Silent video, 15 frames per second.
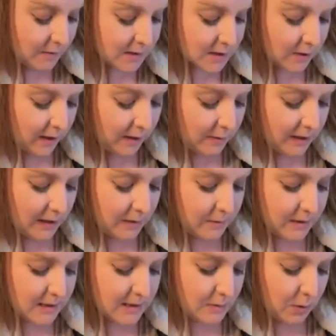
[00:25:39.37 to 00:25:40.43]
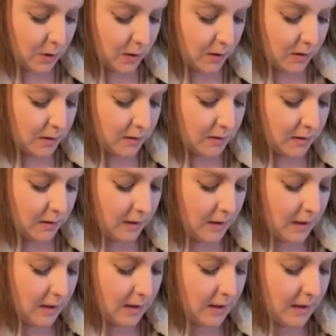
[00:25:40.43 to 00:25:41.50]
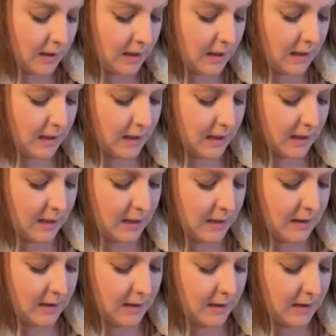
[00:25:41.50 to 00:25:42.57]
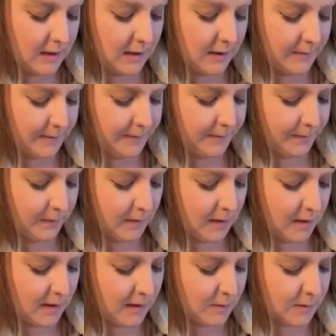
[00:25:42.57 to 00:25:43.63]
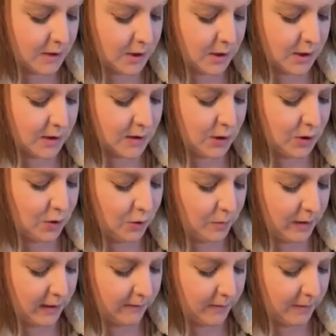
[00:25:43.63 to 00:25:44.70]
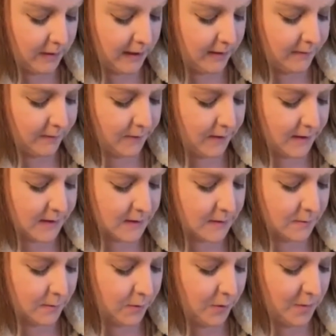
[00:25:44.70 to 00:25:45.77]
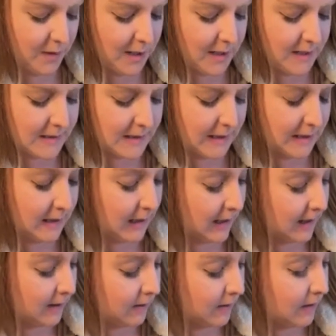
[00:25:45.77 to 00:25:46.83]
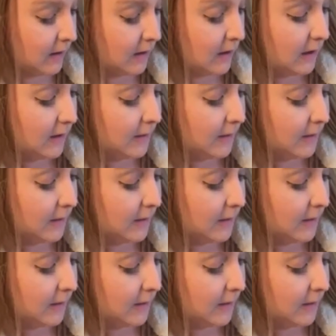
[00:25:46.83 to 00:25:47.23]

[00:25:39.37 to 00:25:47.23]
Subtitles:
it was great when he was small, and it was just too big of a bed for this room that he's in now.